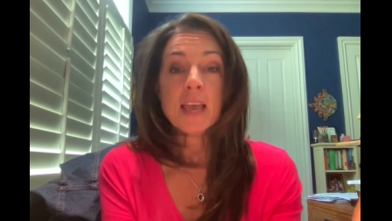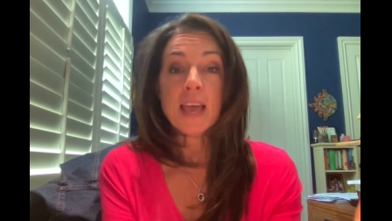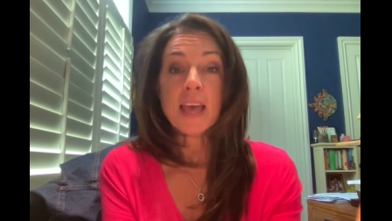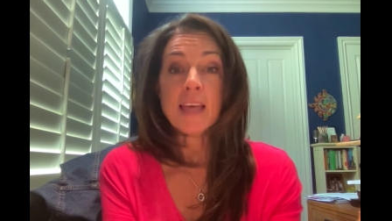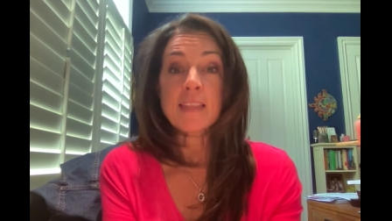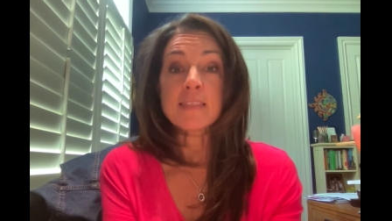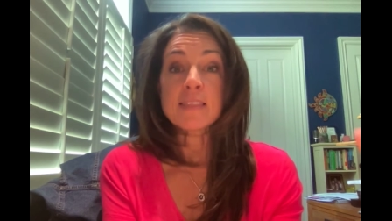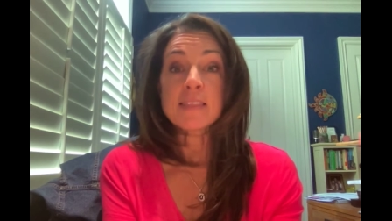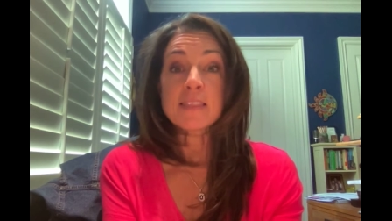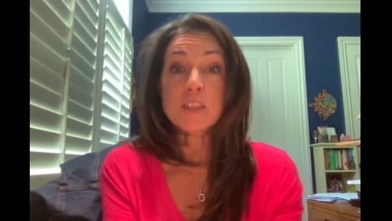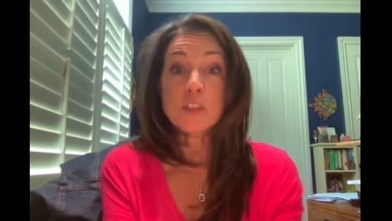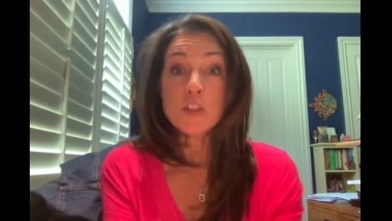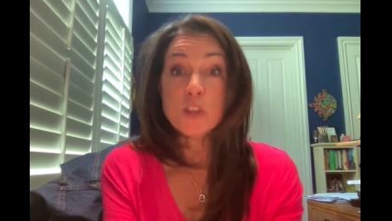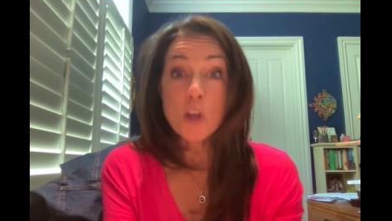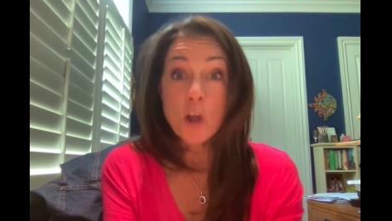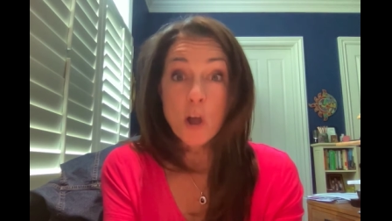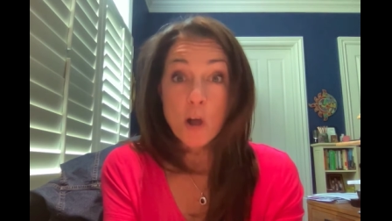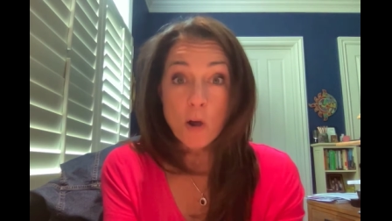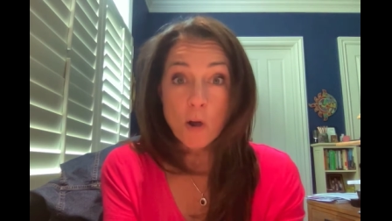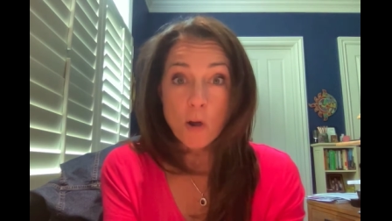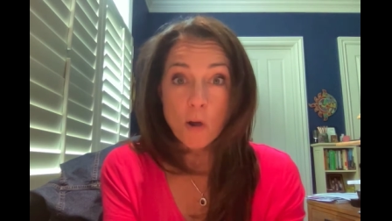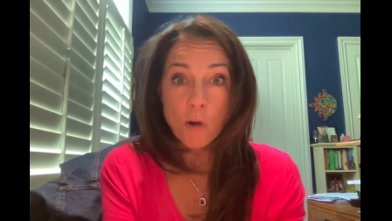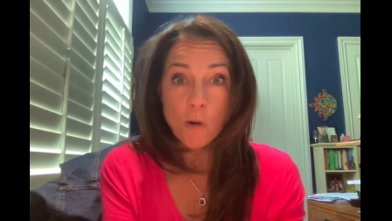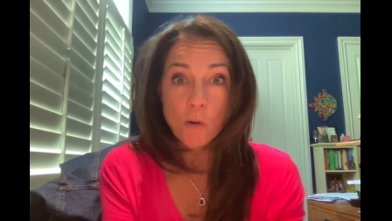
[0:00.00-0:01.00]
and
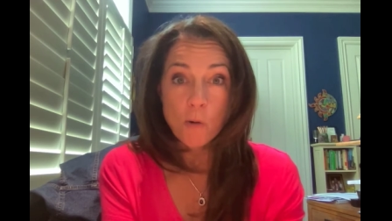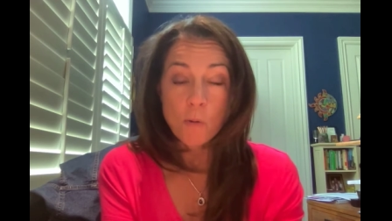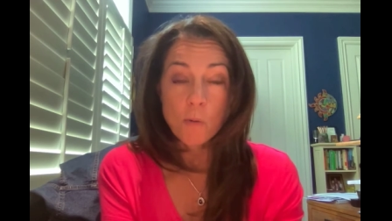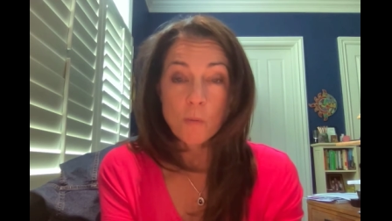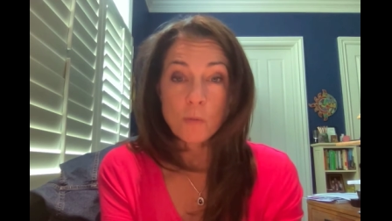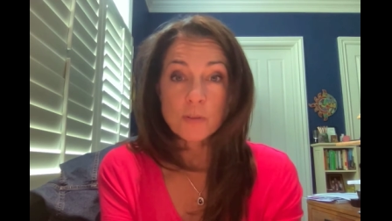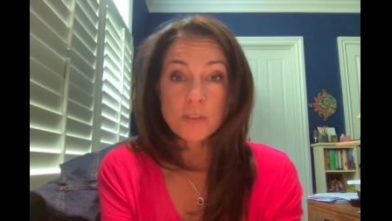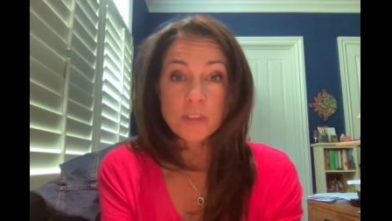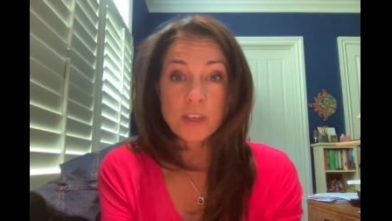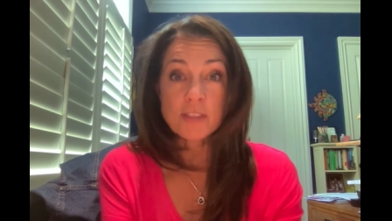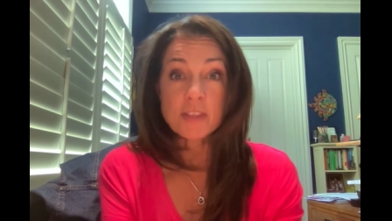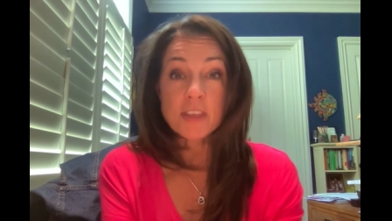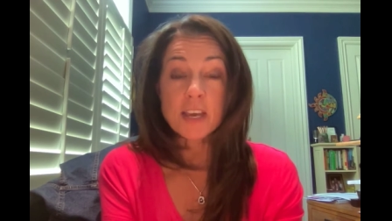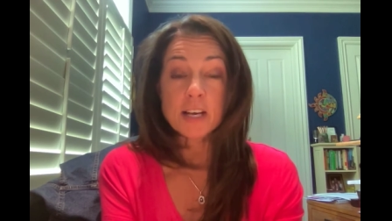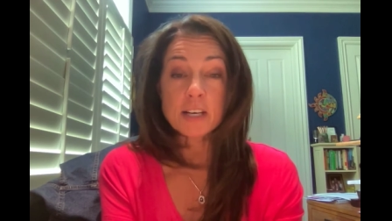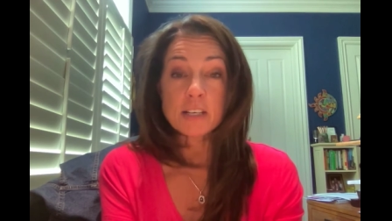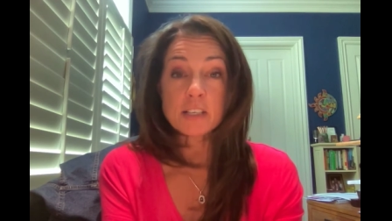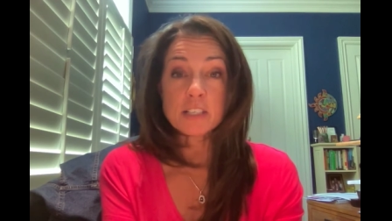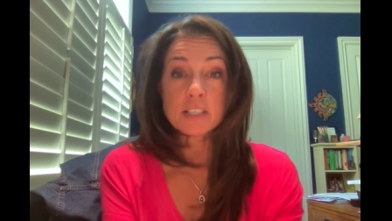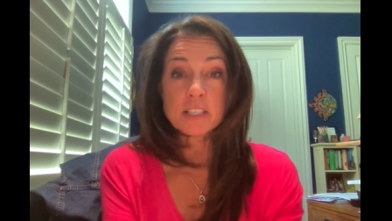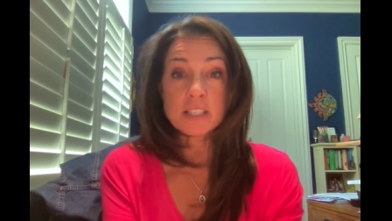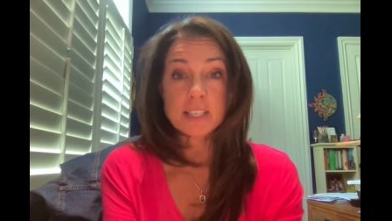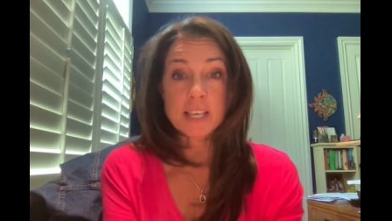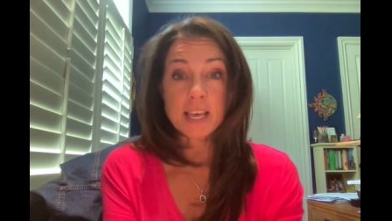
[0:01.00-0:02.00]
know that they
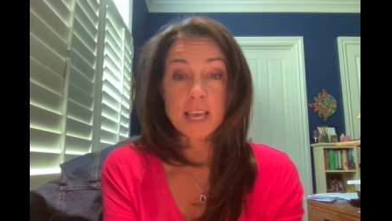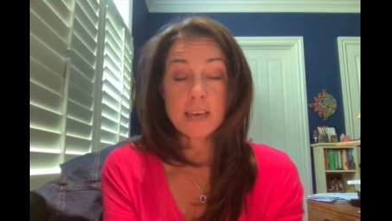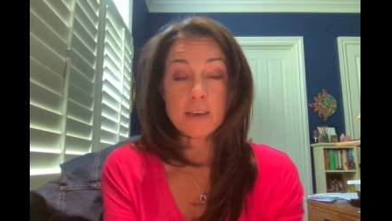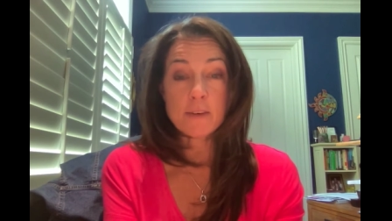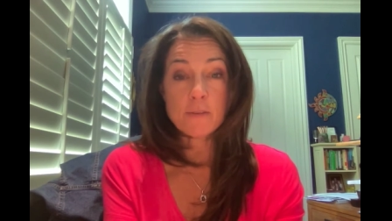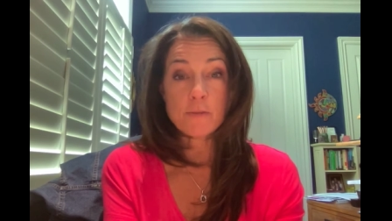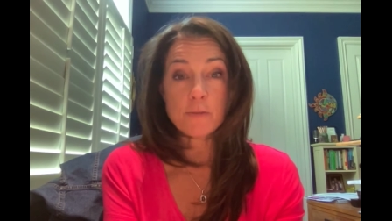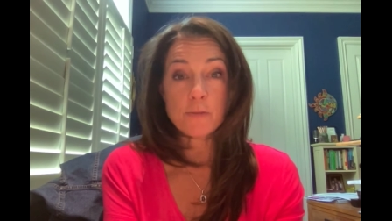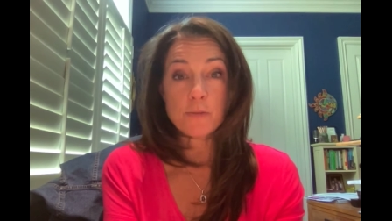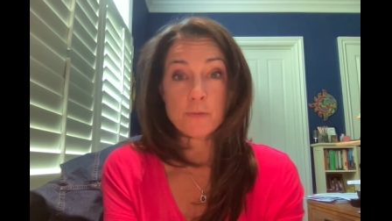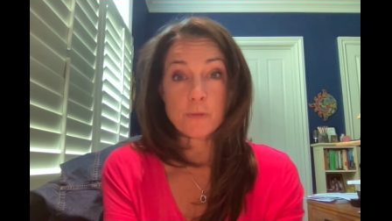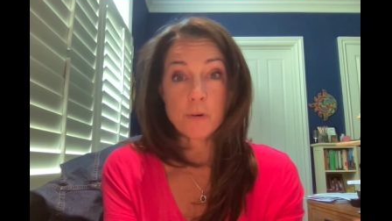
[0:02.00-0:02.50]
are safe